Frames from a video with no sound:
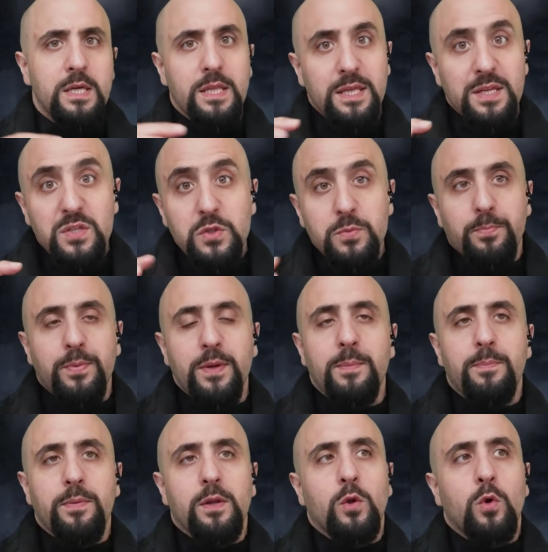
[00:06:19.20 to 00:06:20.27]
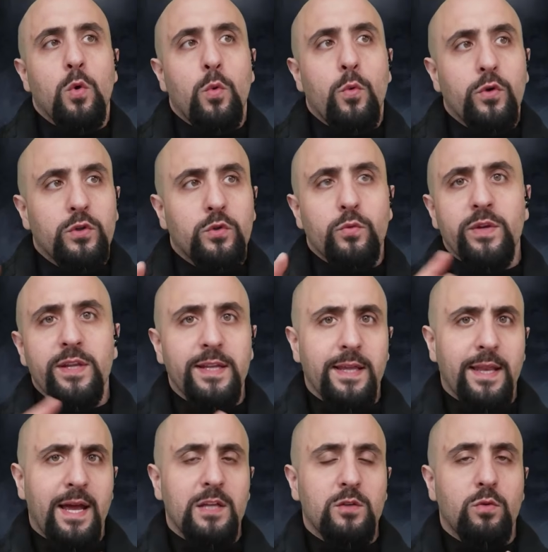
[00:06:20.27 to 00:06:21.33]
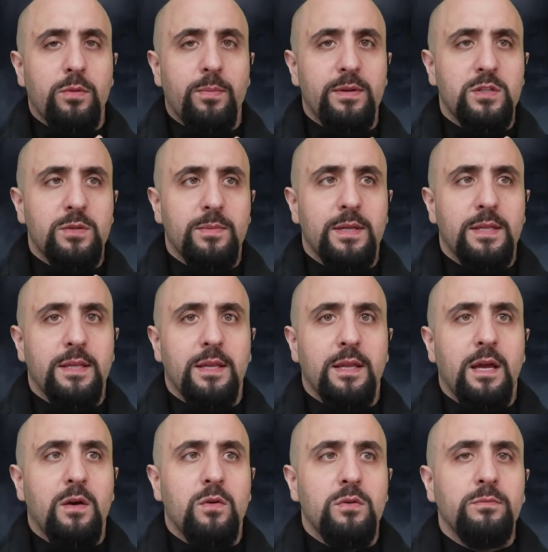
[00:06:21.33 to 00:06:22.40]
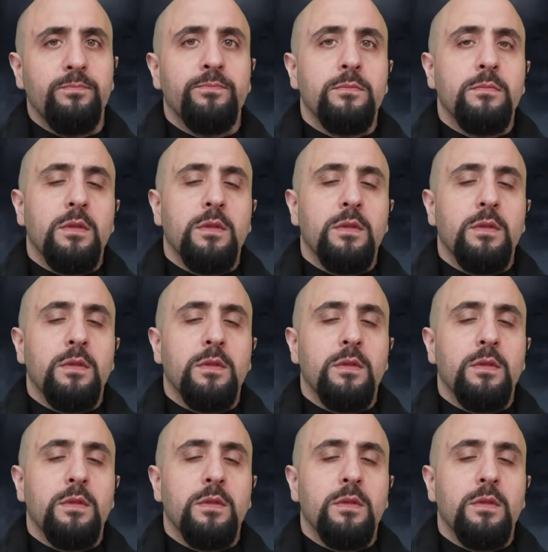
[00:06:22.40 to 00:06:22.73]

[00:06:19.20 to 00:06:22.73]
These people who weren't really allied with Benjamin Netanyahu,